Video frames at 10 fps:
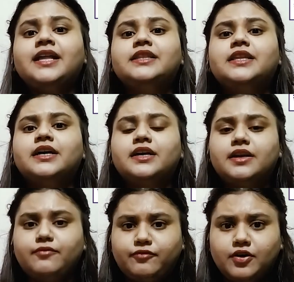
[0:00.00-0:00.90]
the
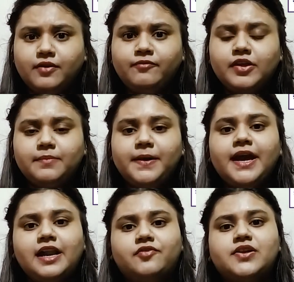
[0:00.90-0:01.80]
firm will be
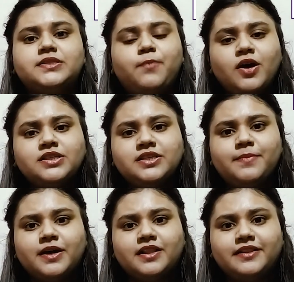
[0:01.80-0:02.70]
held
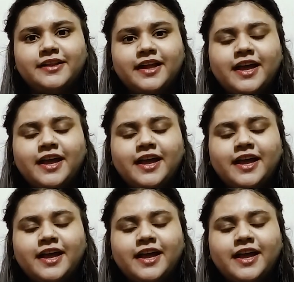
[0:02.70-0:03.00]
responsible.